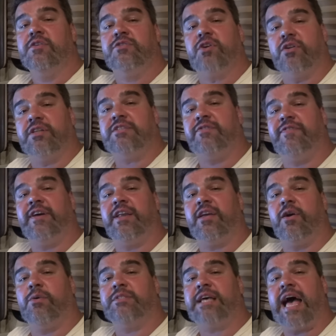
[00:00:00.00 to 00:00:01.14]
So this
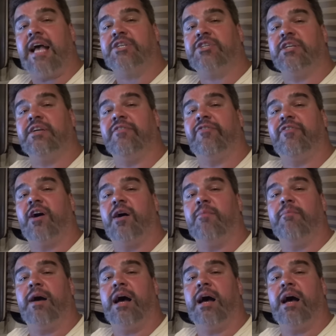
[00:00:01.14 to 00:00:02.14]
video was actually from